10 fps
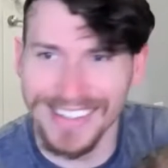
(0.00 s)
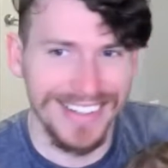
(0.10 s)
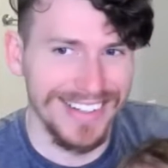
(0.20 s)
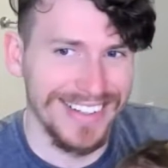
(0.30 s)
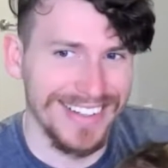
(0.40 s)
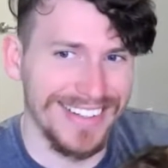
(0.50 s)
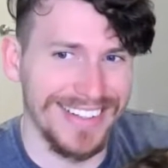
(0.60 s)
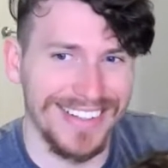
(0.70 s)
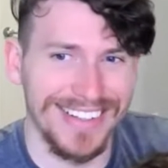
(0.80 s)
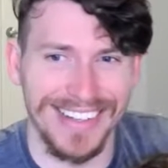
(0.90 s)
I
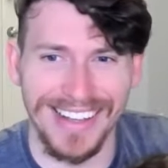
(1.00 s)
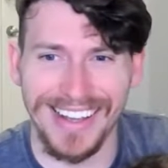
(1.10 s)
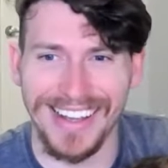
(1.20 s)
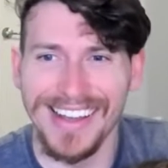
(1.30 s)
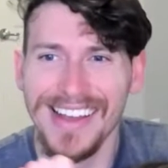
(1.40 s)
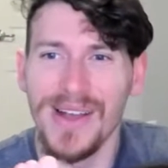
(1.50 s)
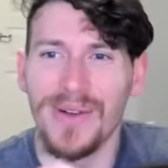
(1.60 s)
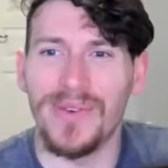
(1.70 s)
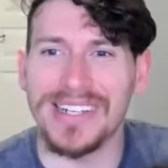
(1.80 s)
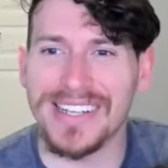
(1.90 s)
don't know.
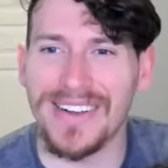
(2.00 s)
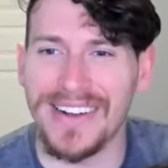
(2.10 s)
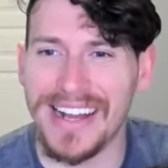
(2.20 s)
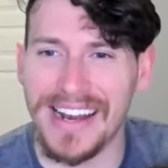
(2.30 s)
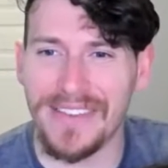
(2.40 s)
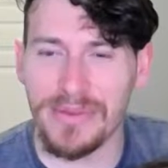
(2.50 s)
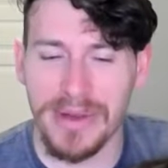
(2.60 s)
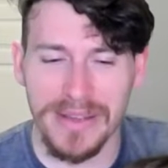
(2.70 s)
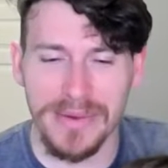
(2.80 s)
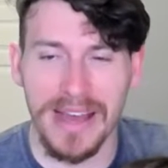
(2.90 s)
What's going on,
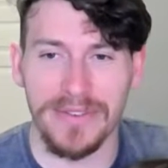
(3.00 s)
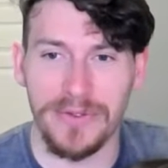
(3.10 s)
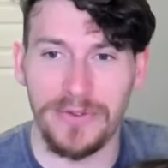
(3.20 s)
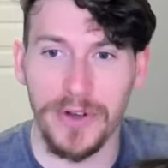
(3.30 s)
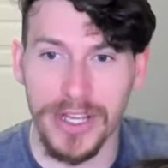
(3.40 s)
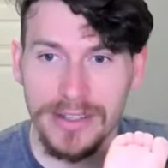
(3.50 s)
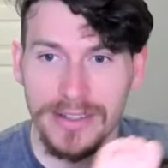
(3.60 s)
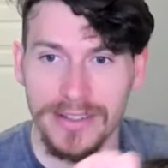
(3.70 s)
everybody? We have a foot.